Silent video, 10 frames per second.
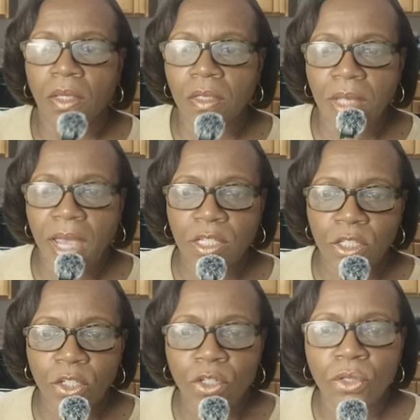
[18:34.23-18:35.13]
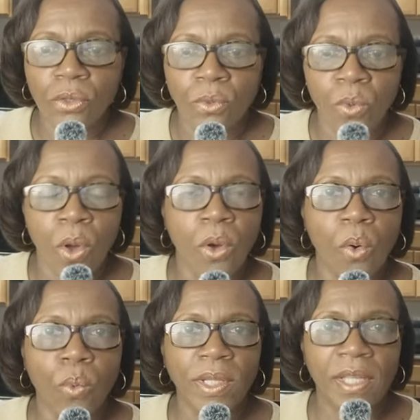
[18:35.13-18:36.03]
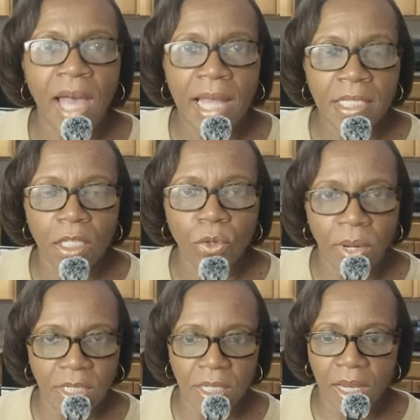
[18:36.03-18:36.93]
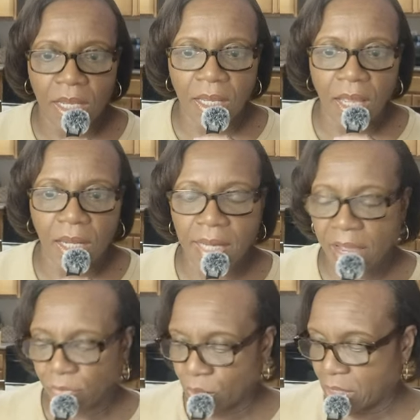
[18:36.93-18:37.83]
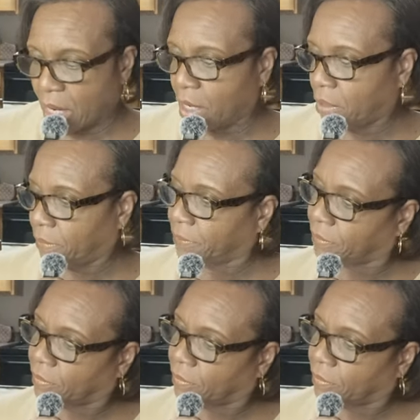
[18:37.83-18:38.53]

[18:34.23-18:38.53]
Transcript: This has to do with God's anointing, not for sale.